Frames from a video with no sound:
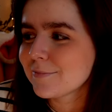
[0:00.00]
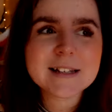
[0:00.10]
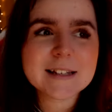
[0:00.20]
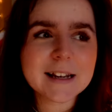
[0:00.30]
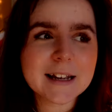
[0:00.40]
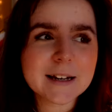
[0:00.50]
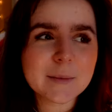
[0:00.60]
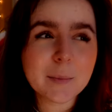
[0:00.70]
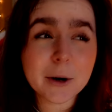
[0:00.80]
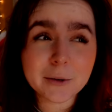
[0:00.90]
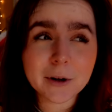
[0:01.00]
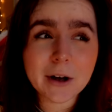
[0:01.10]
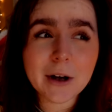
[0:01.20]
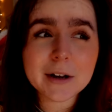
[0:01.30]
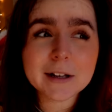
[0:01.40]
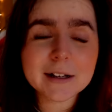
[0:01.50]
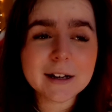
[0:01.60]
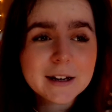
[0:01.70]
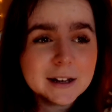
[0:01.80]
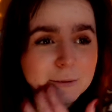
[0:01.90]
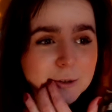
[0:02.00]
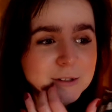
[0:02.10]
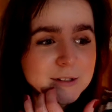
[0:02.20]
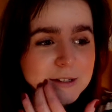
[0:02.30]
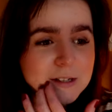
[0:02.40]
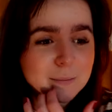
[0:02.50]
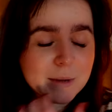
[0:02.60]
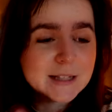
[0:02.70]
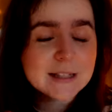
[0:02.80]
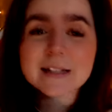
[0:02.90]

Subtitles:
Selena Beauregard, I think her name was, basically